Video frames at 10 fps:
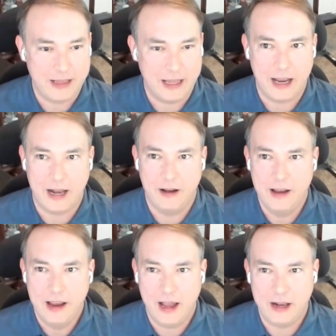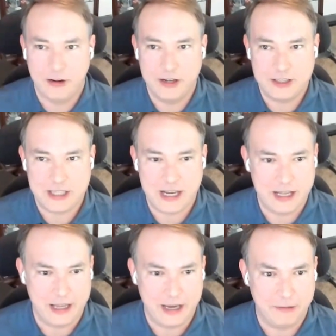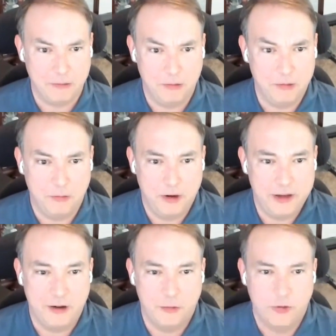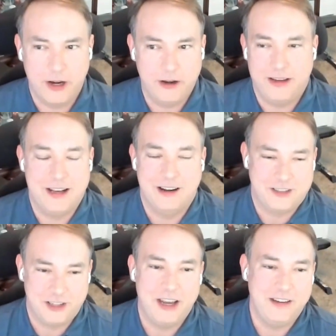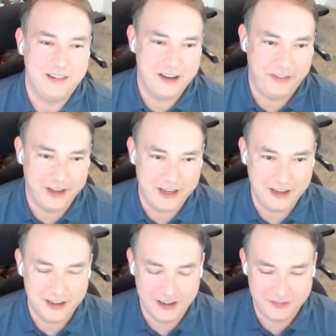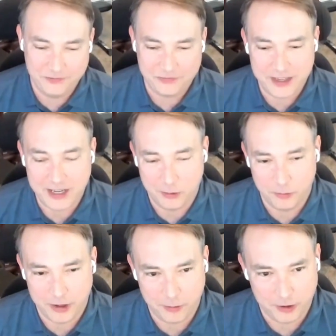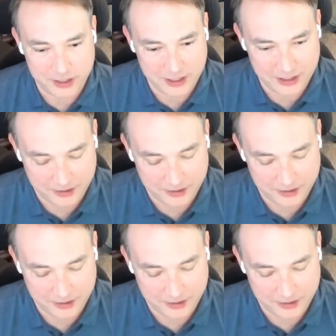Like, I don't understand, like, you know, why, you know. So they definitely, you know, when I worked at